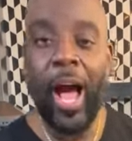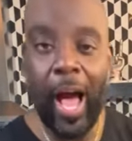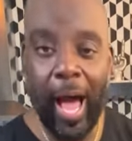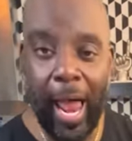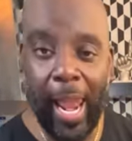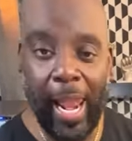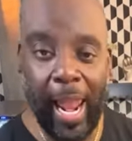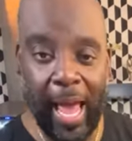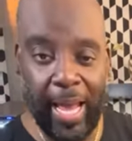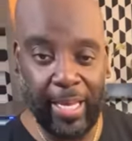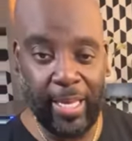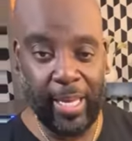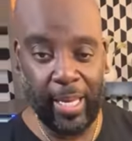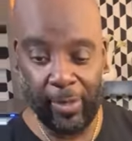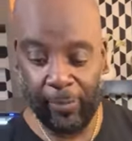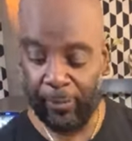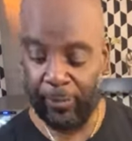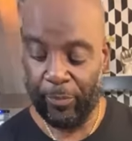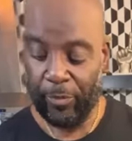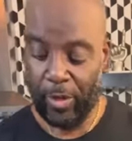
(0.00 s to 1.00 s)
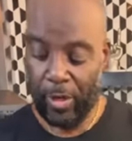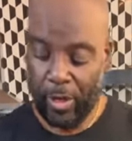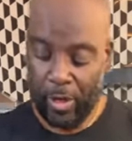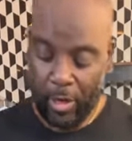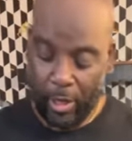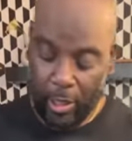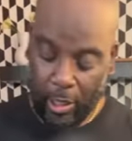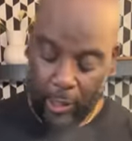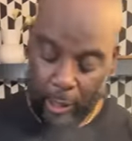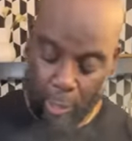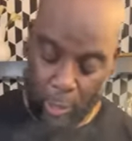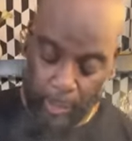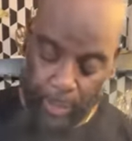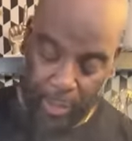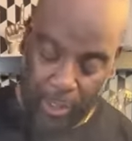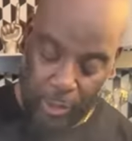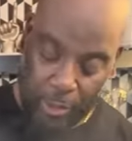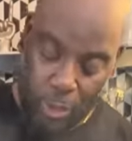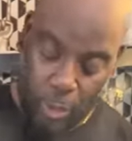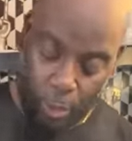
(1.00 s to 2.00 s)
I like it. A little
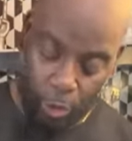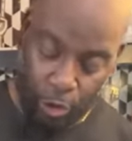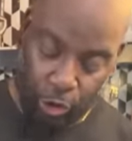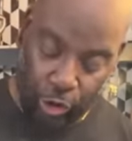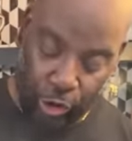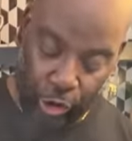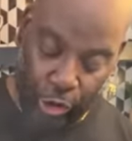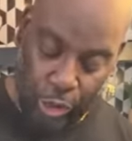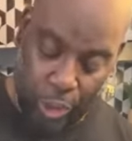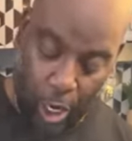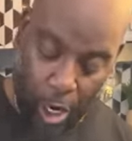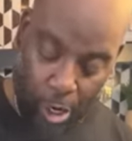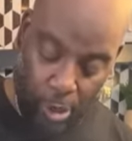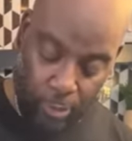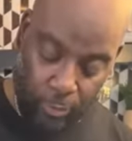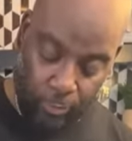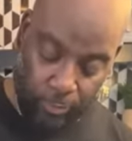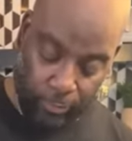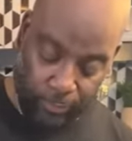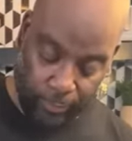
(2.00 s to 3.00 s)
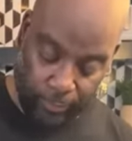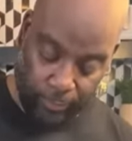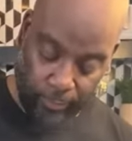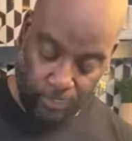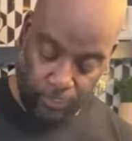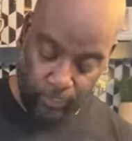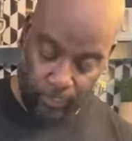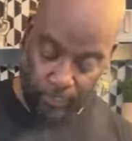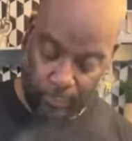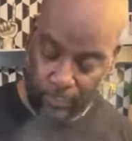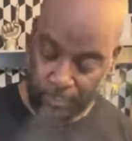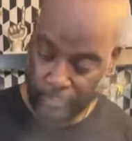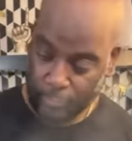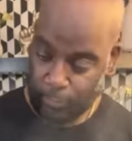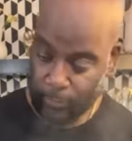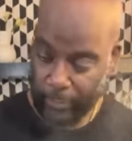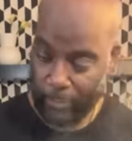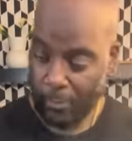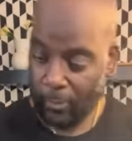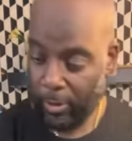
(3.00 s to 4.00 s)
bit of kosher salt,
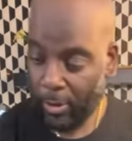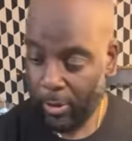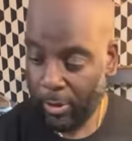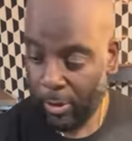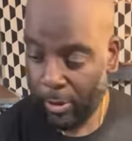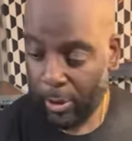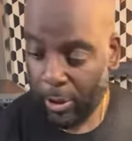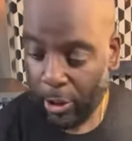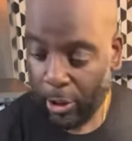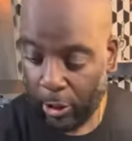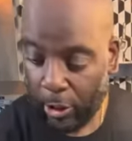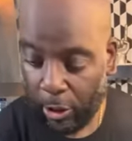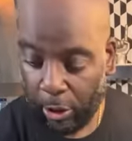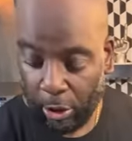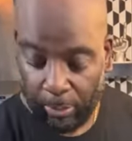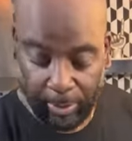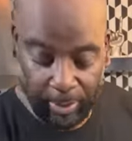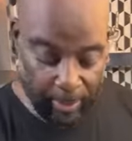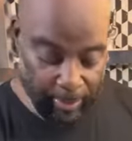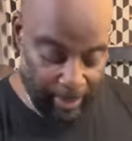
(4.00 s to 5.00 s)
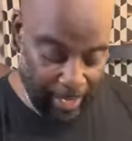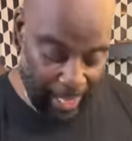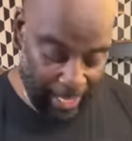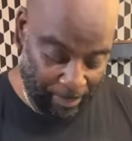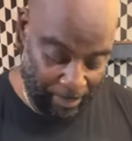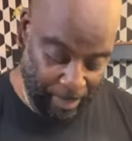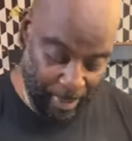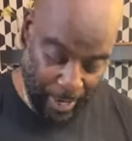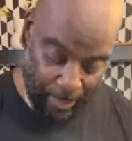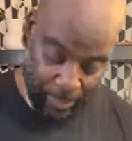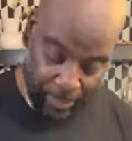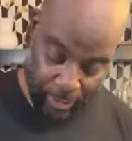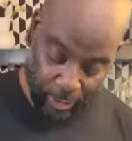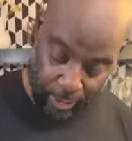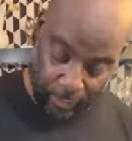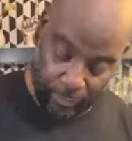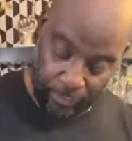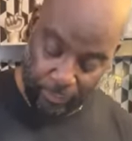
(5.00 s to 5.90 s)
a little bit of black pepper.